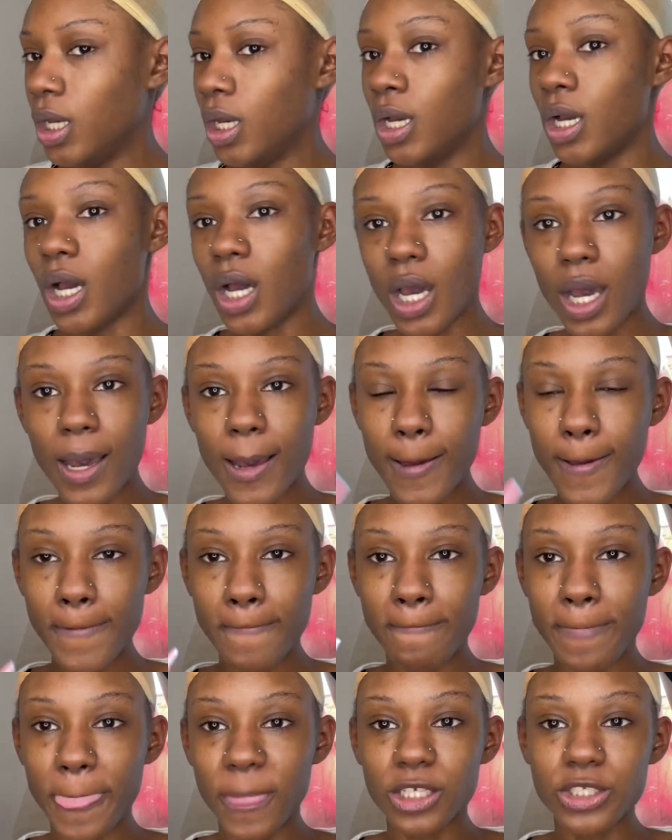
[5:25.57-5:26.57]

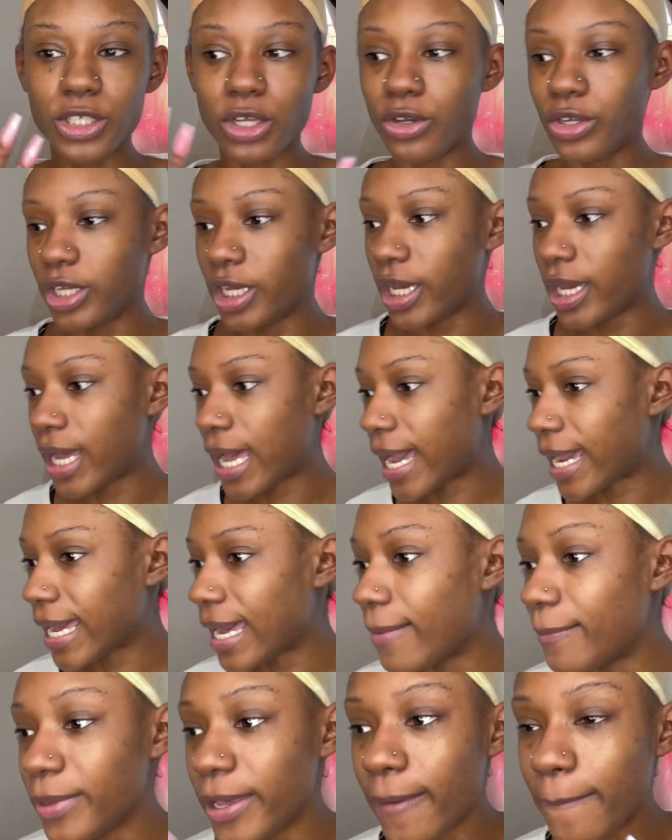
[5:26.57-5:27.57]
So yeah, I
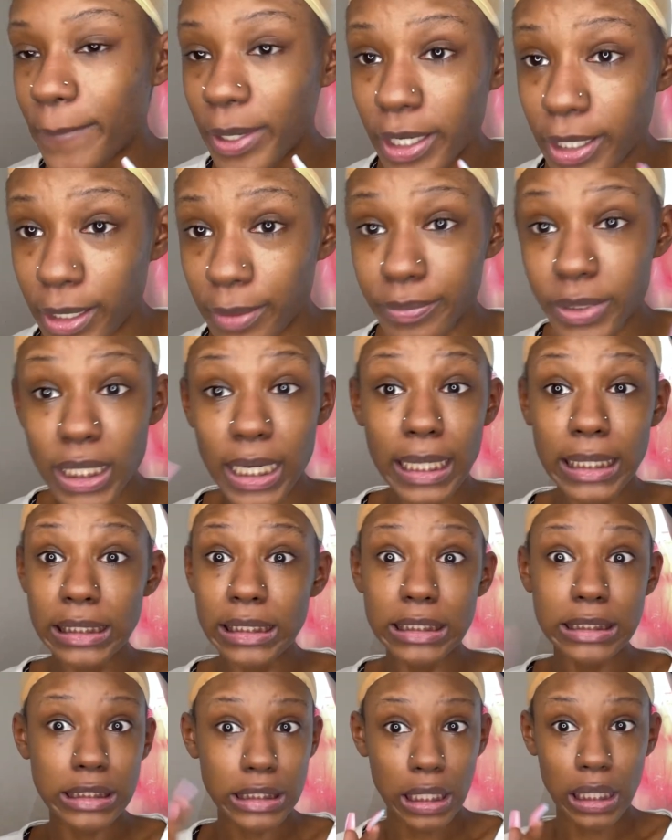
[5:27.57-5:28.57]
got me a pump that I need
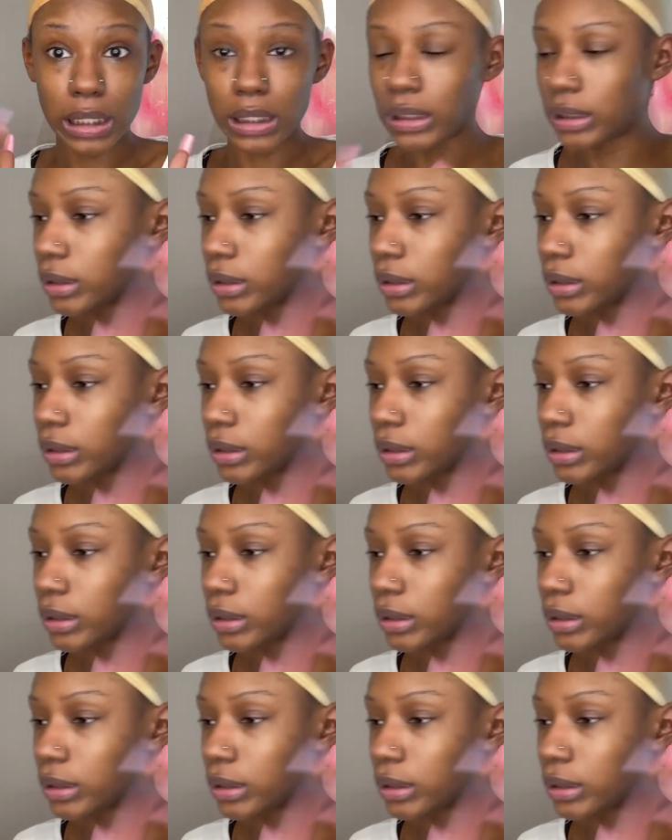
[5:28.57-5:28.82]
to take,